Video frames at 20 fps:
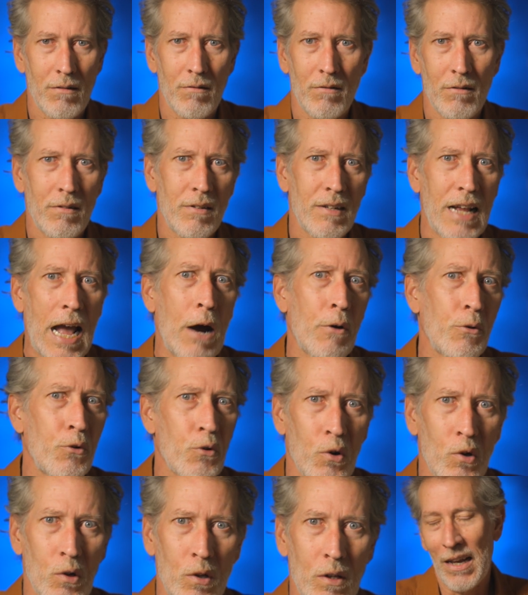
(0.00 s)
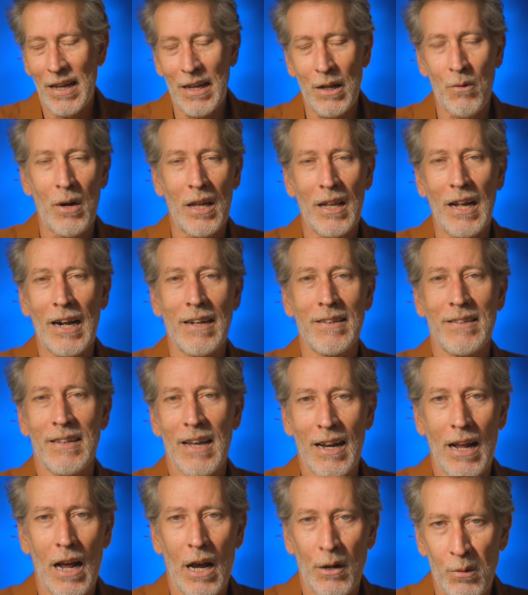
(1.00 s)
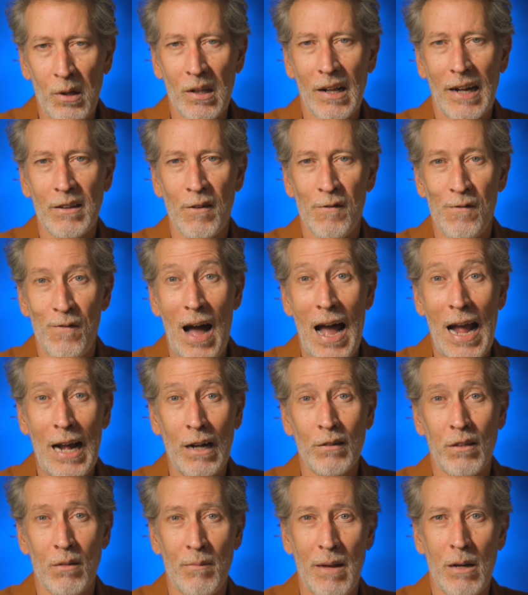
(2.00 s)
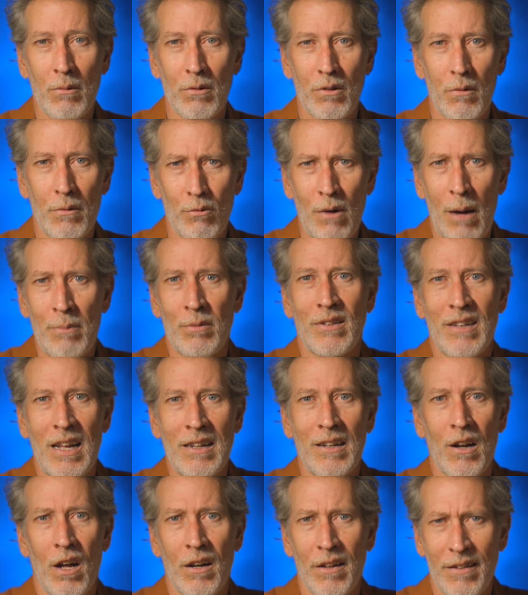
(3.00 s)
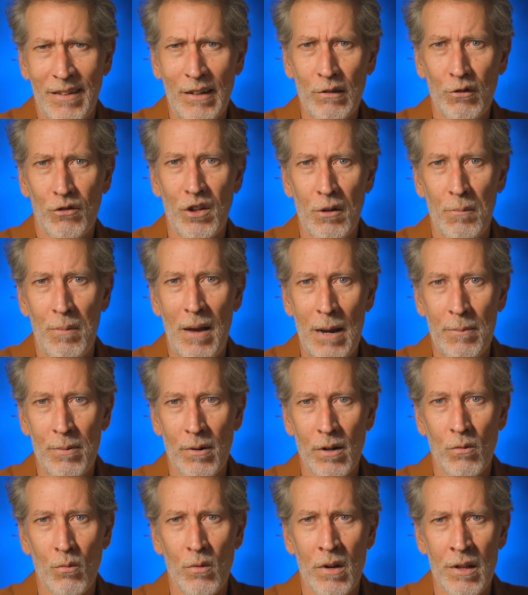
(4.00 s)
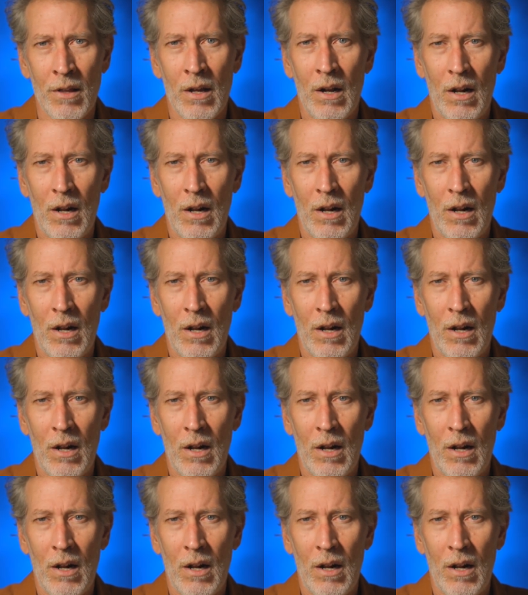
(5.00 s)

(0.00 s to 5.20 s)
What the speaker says: scoundrel. Anyway, like I said, I'd really like the file to be able to be represented on a single sheet of paper with